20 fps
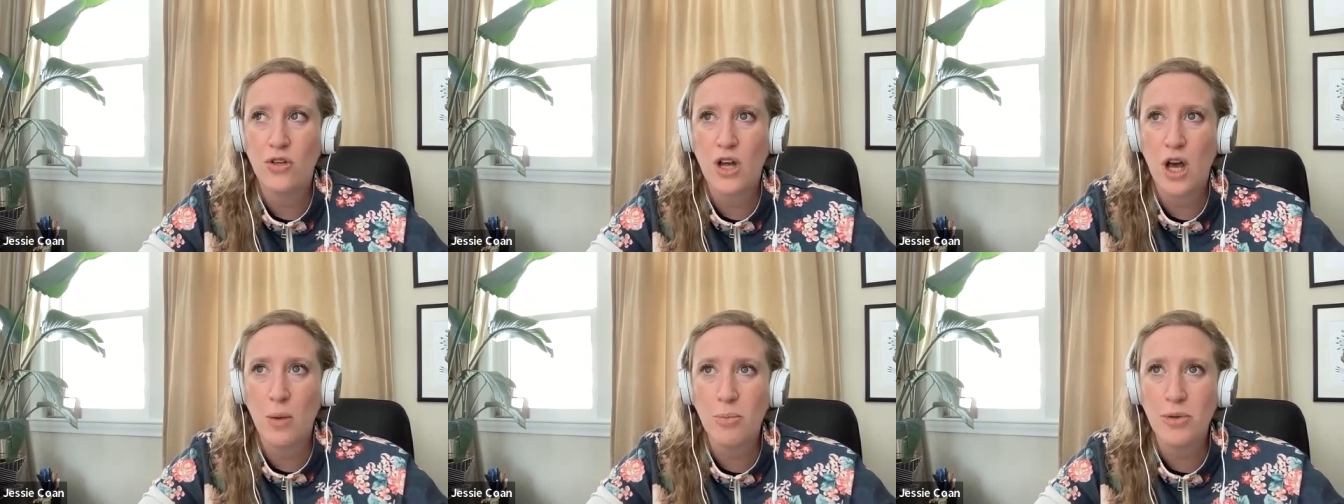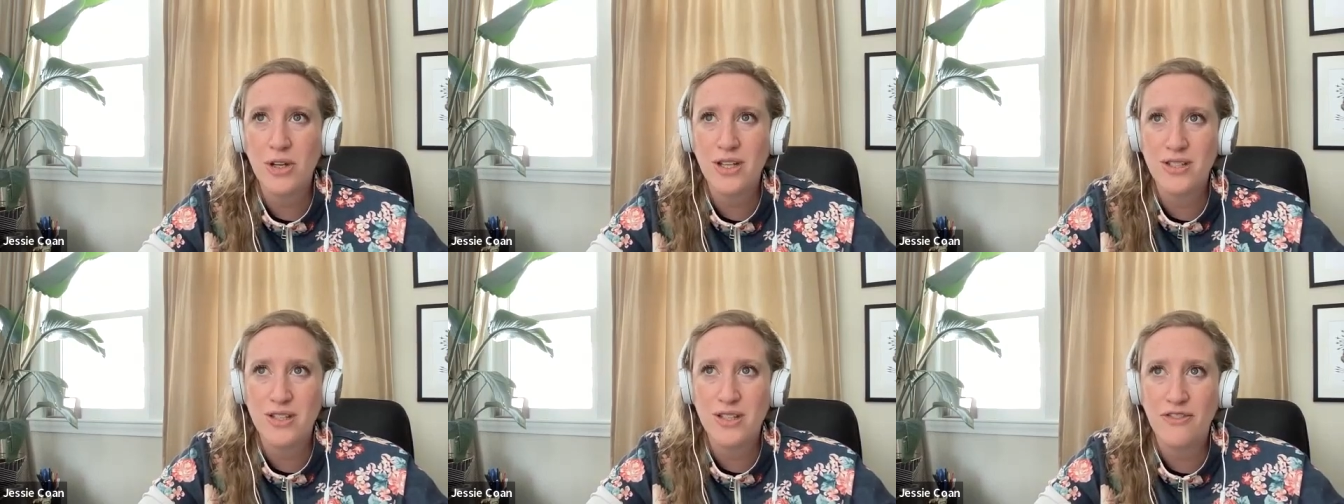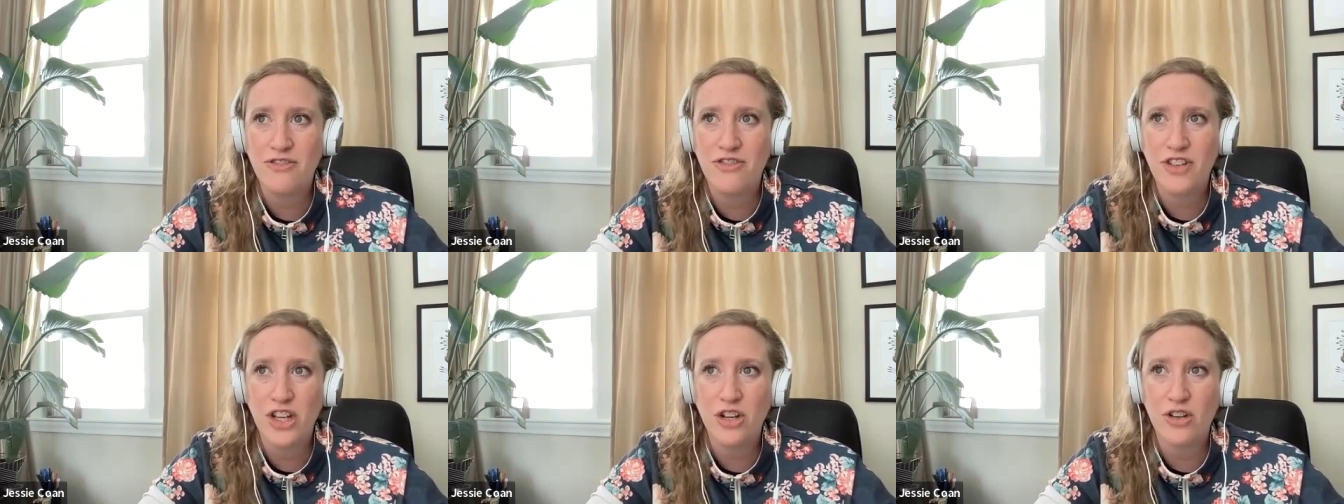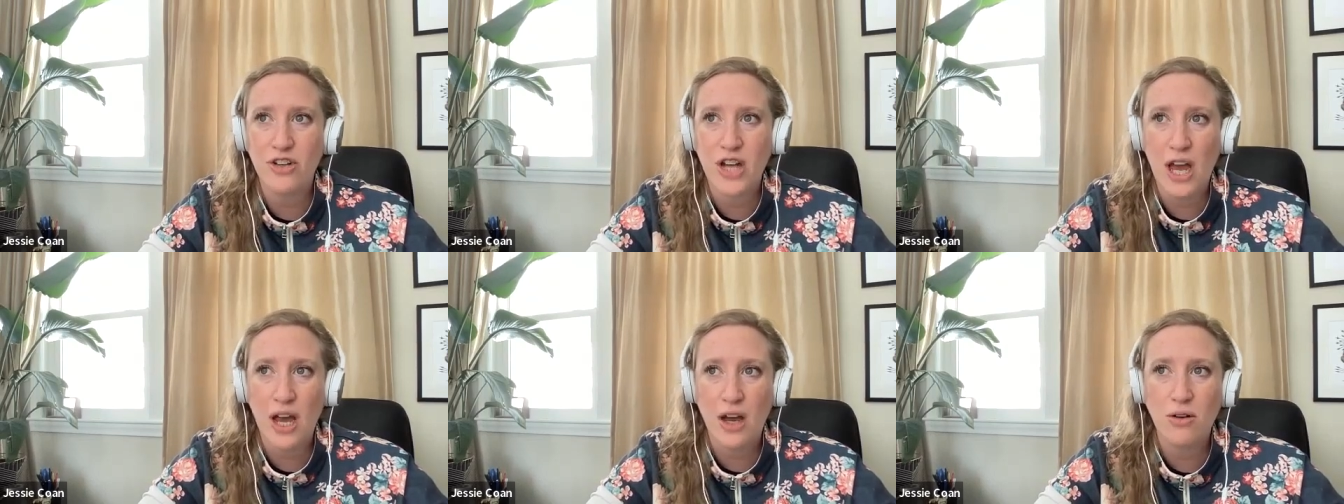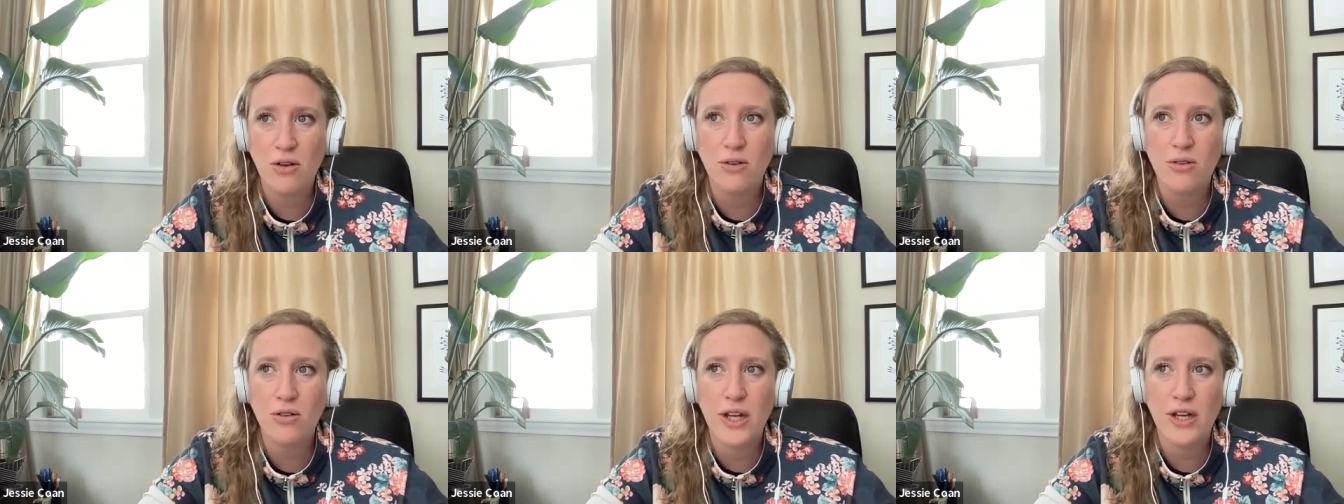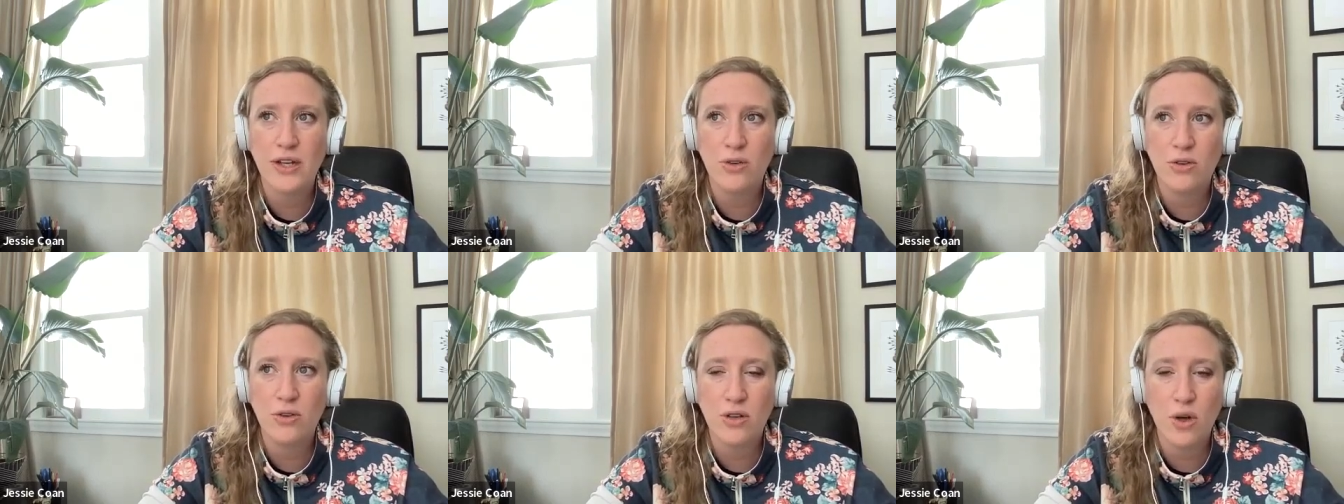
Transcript: companies have figured out and